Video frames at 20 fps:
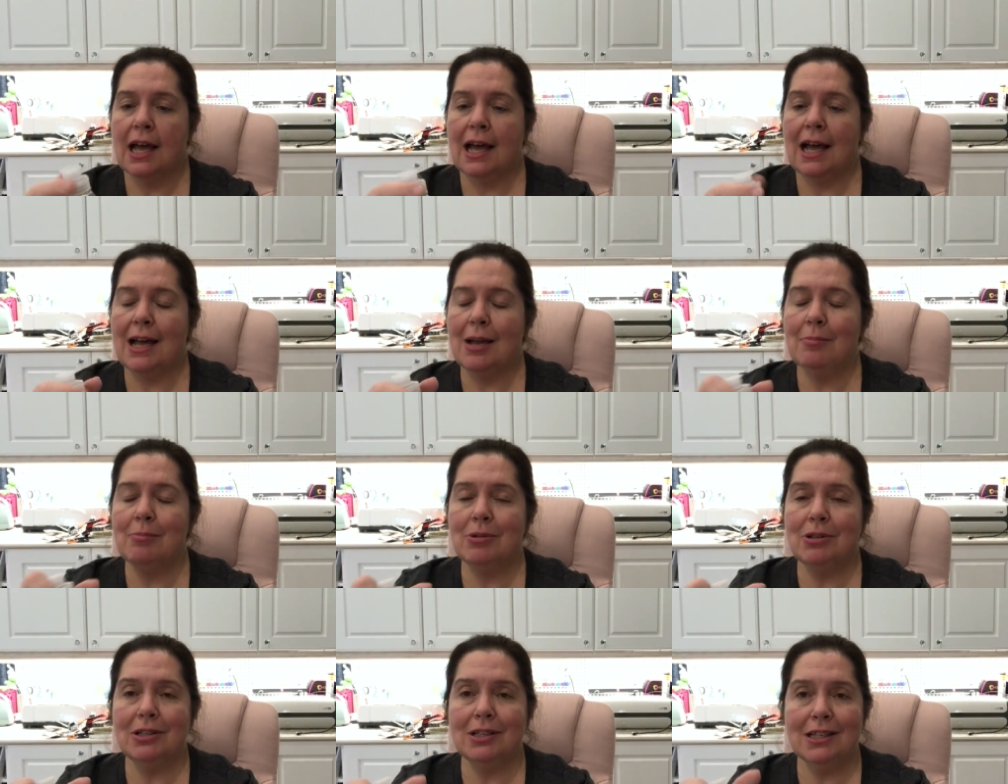I
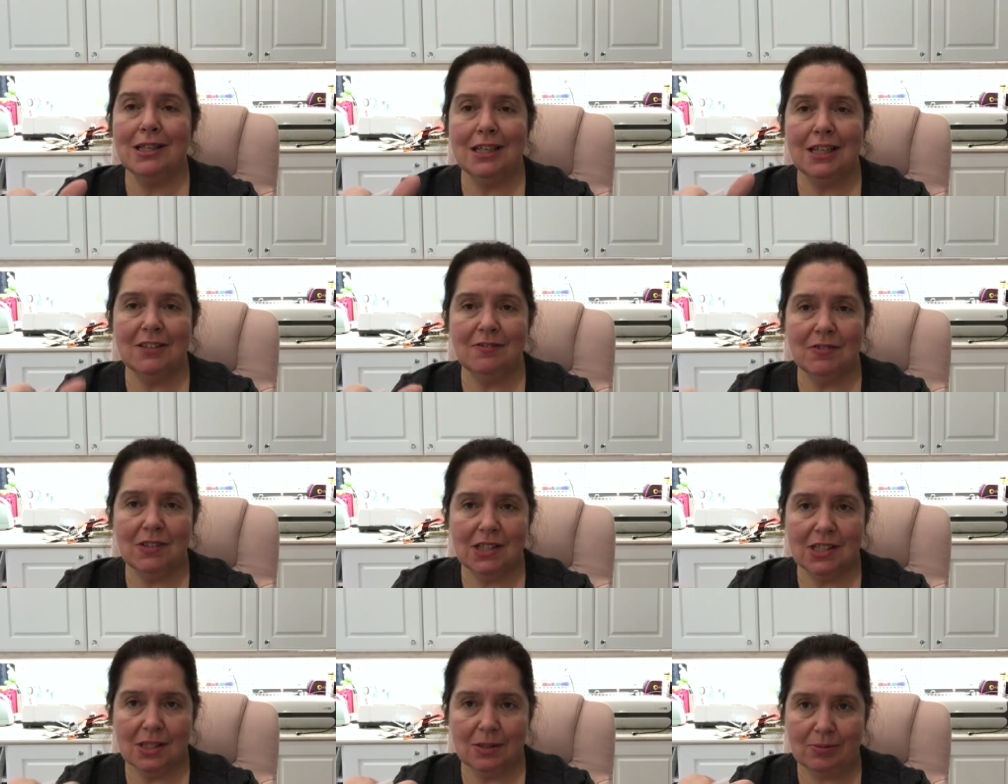
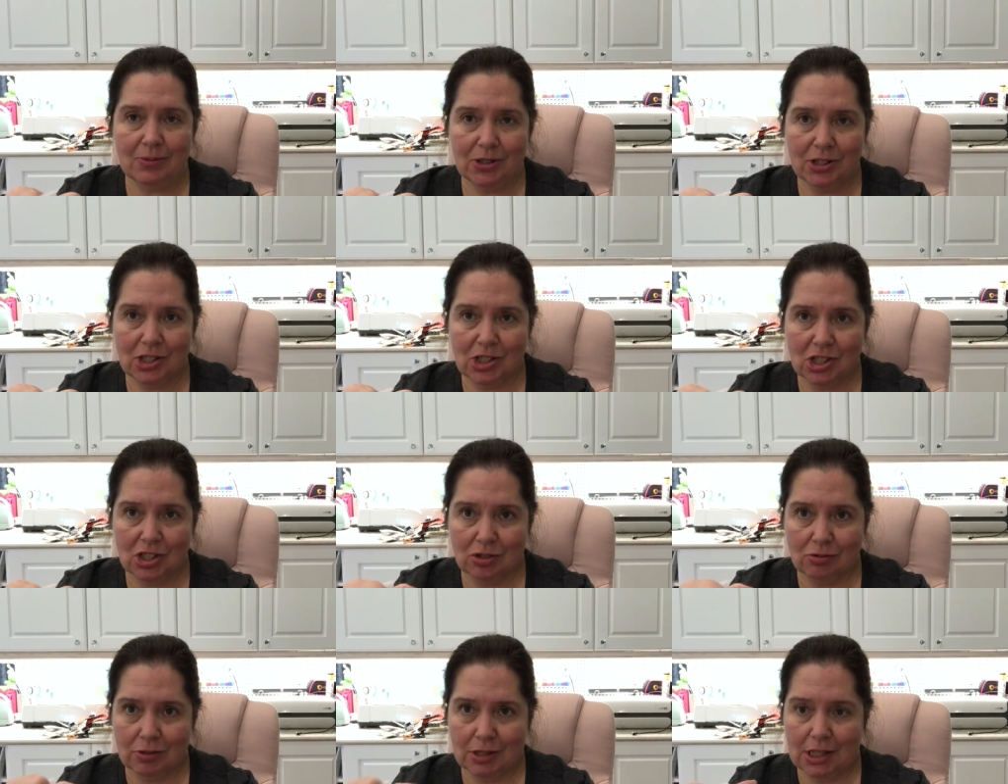believe this
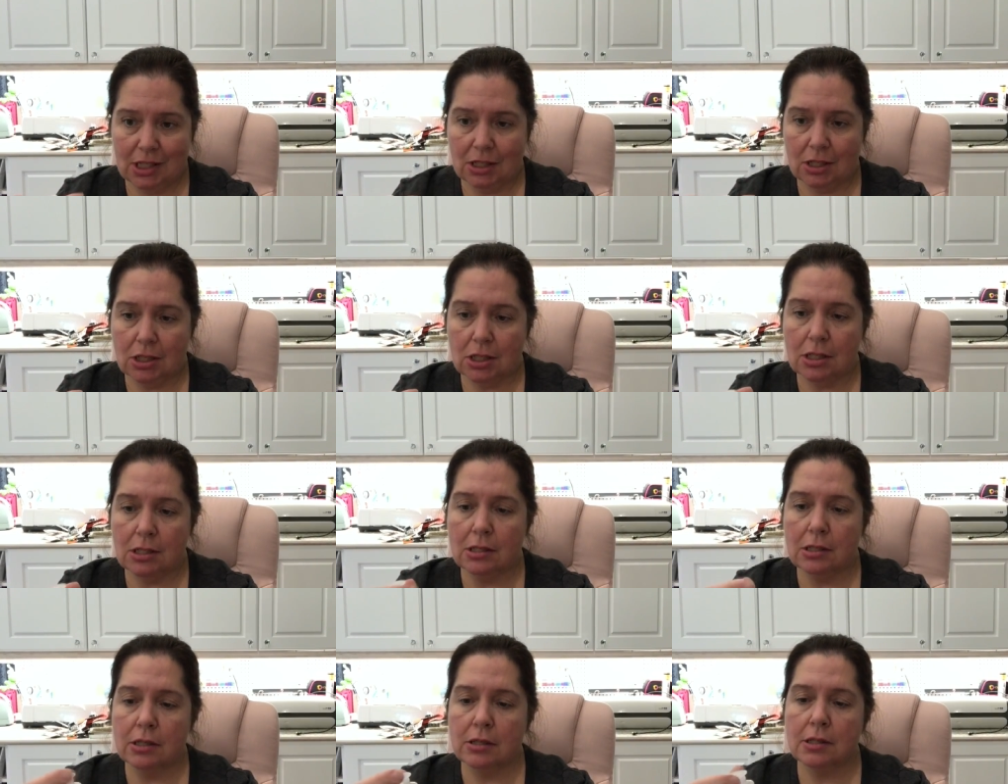was
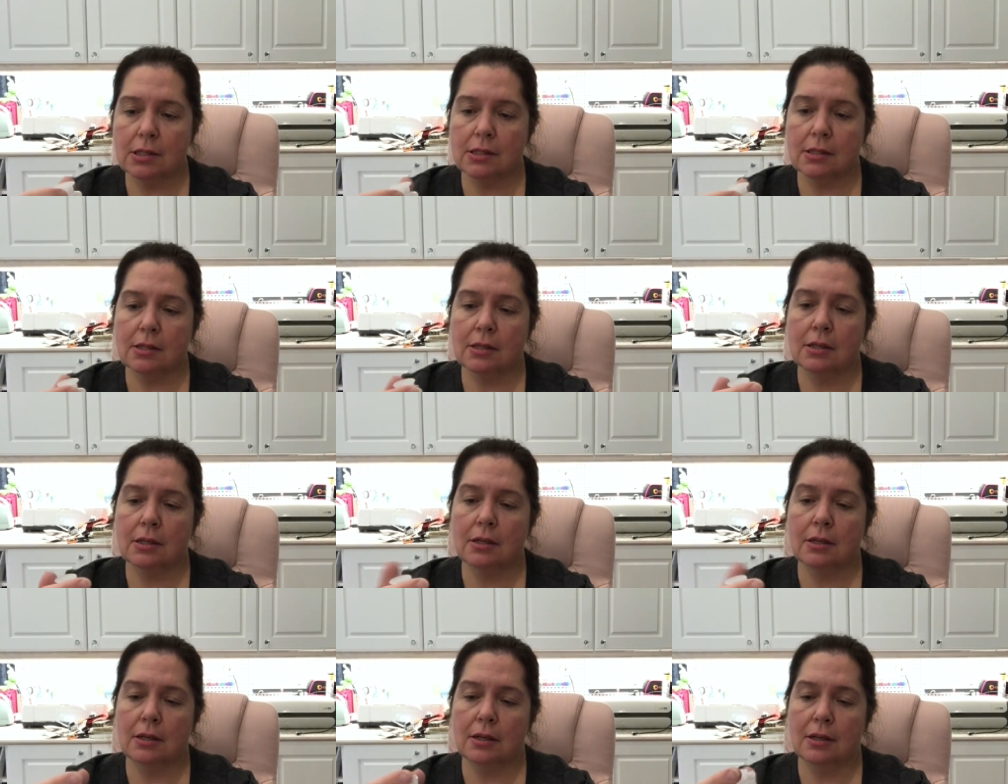$3,
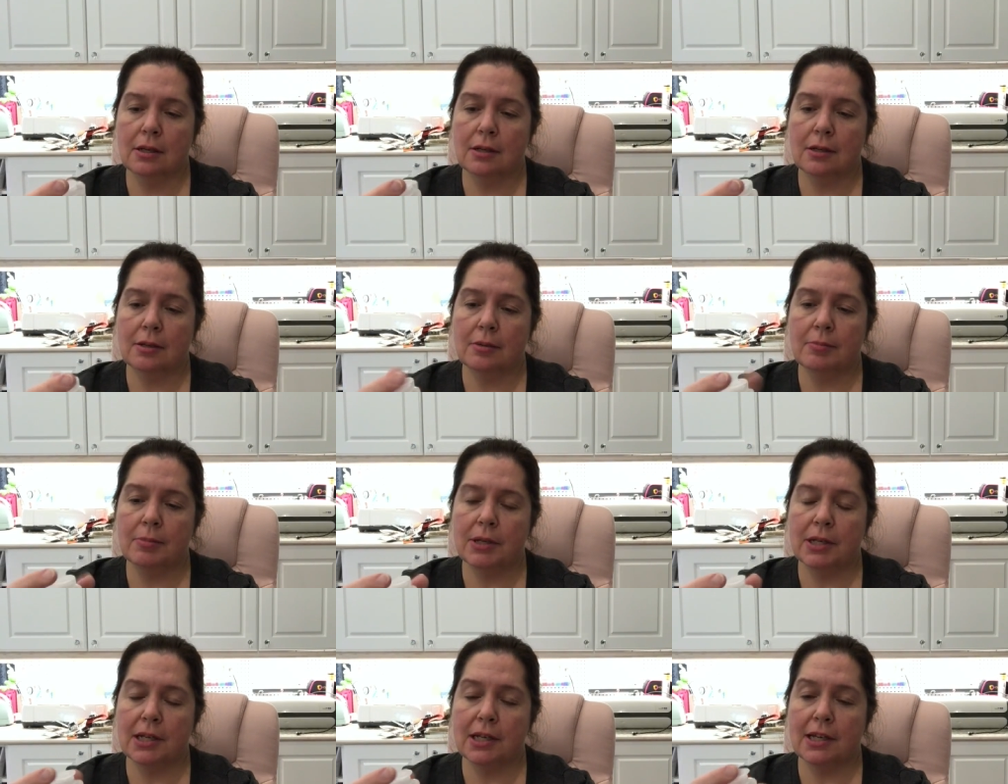
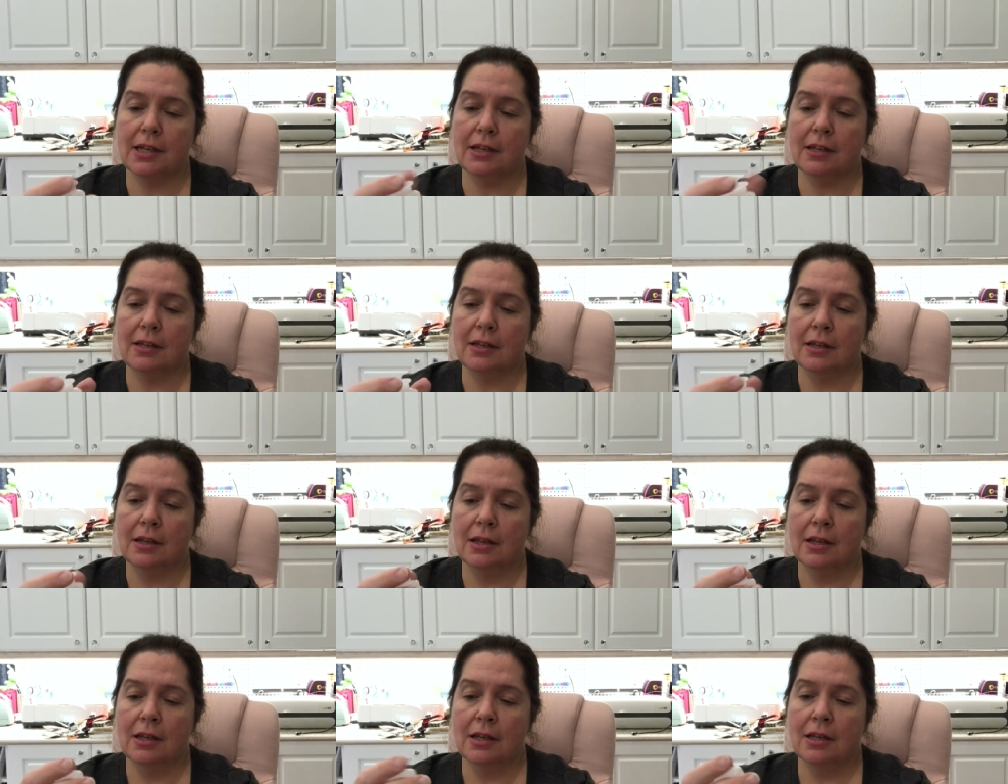but I
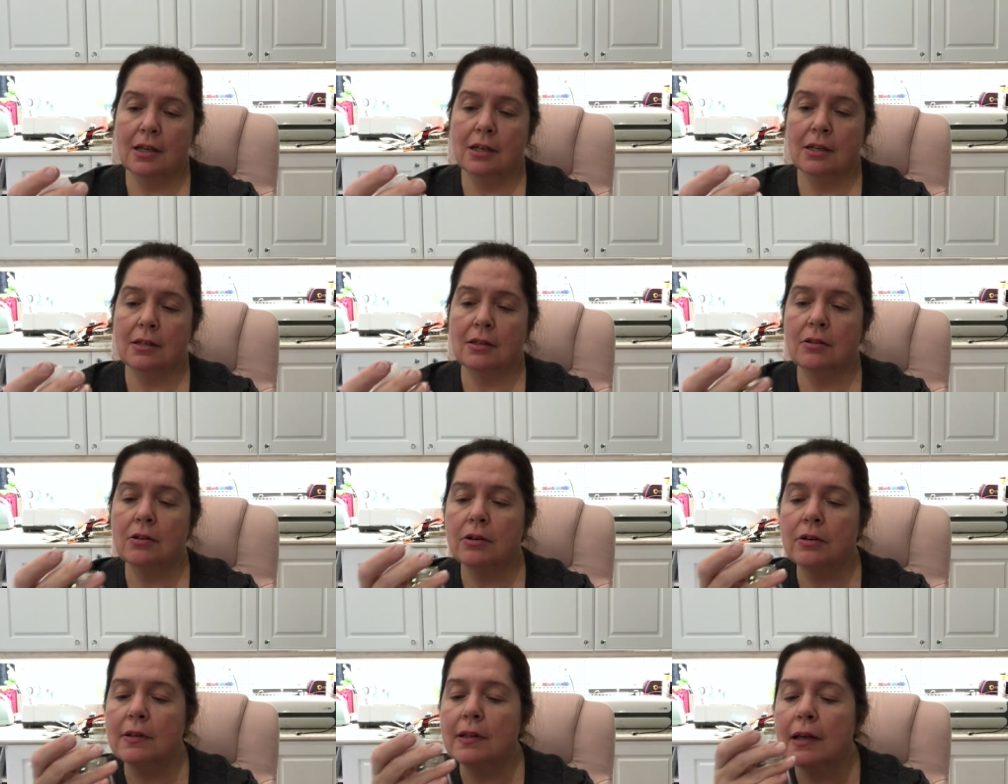
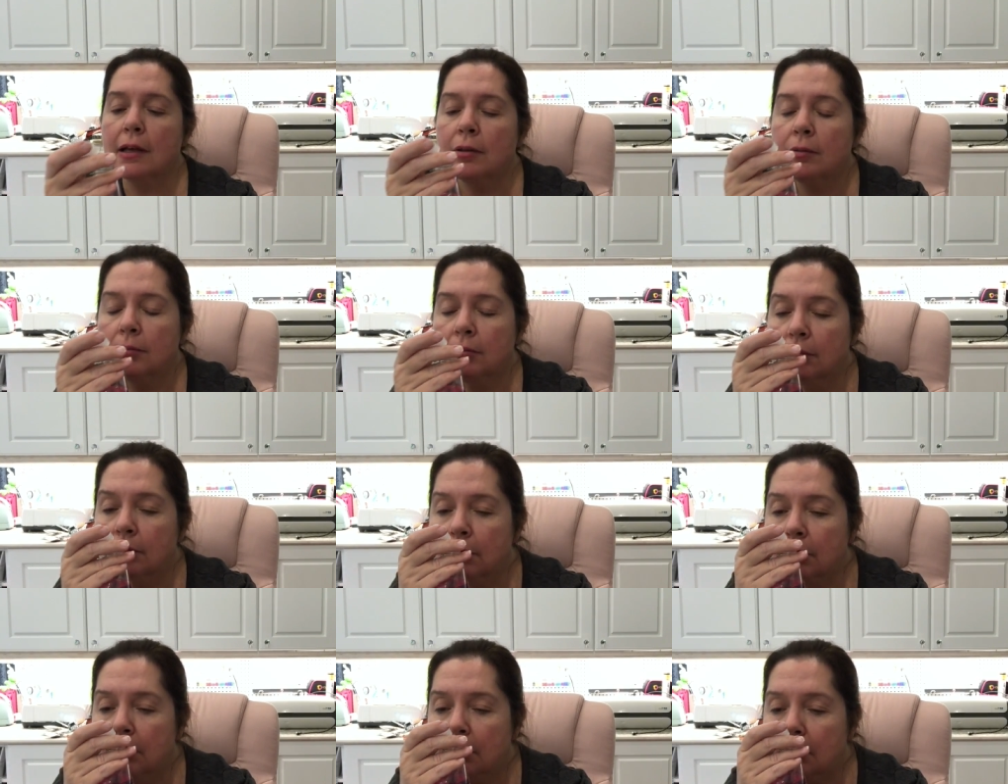know that,
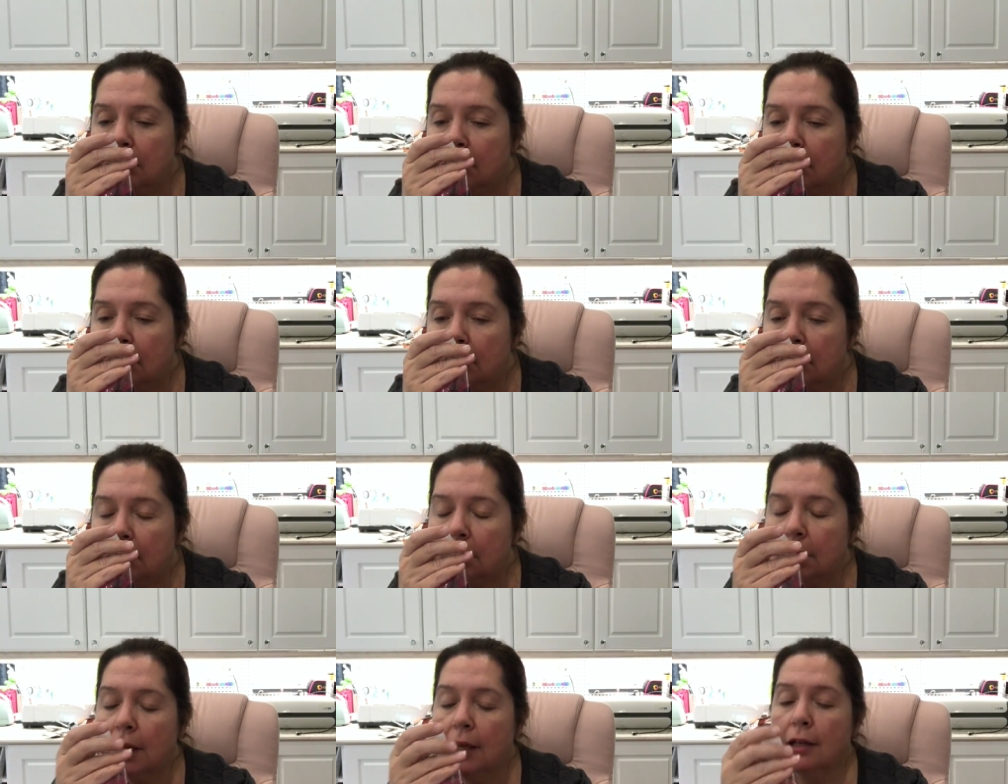
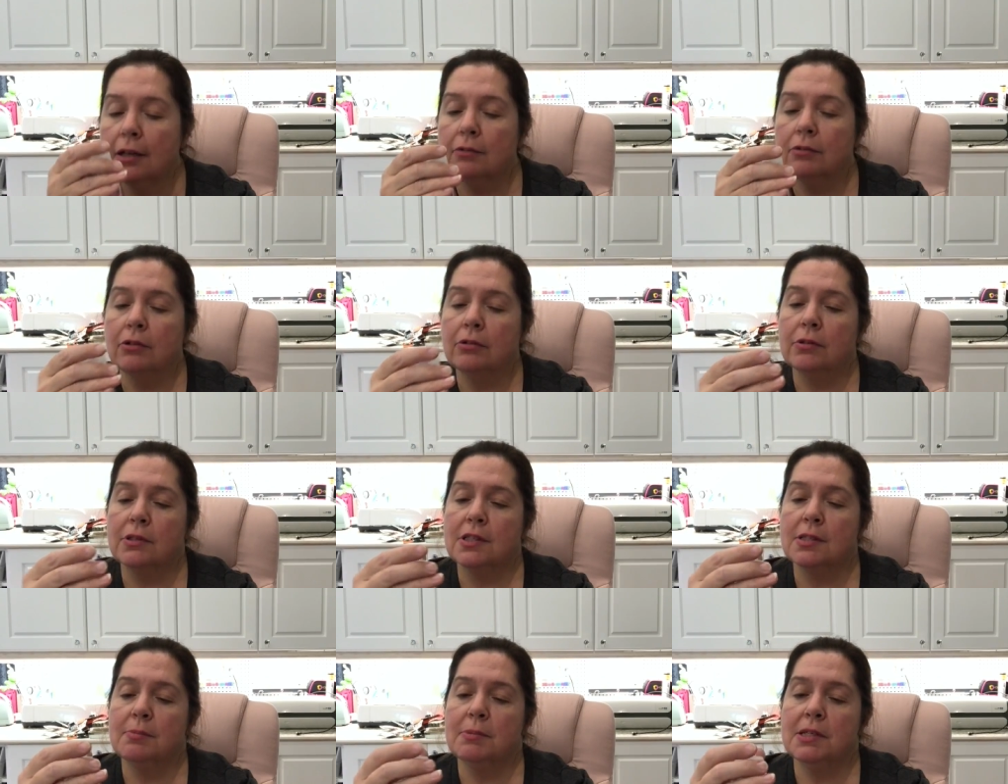yeah, oh,
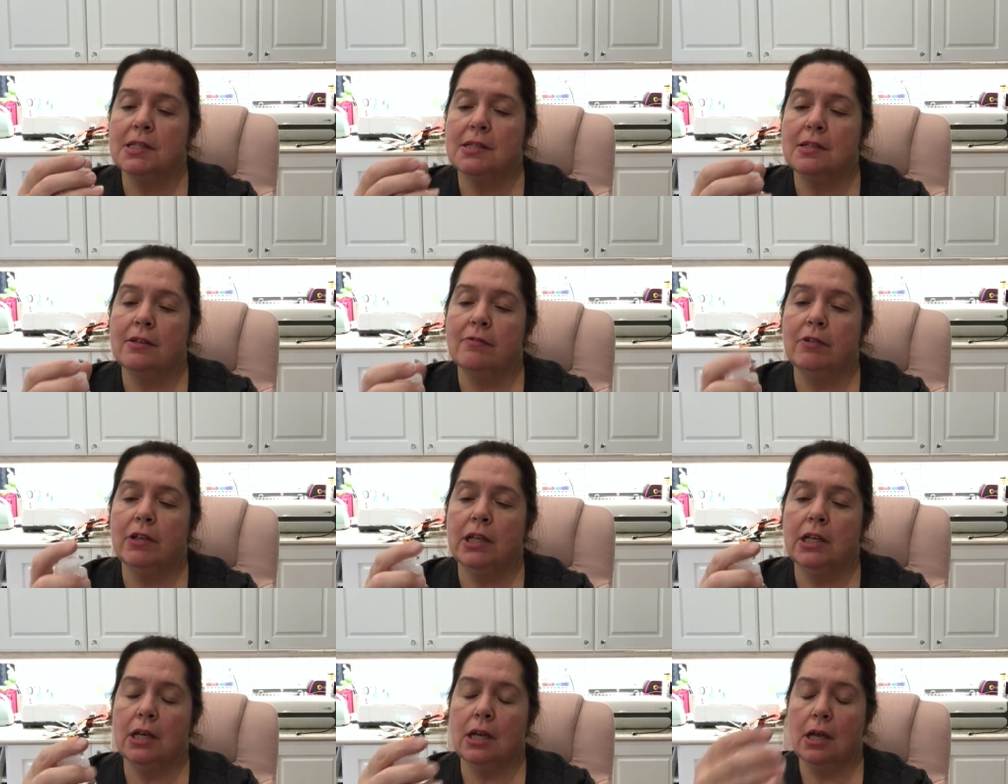it smells
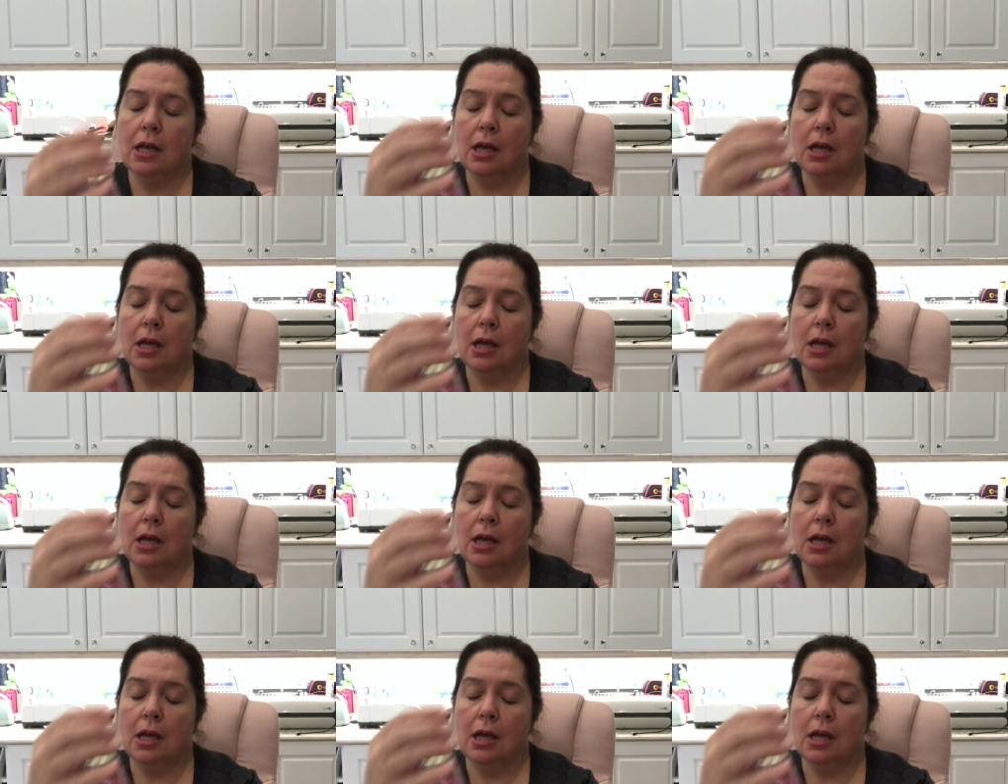lovely.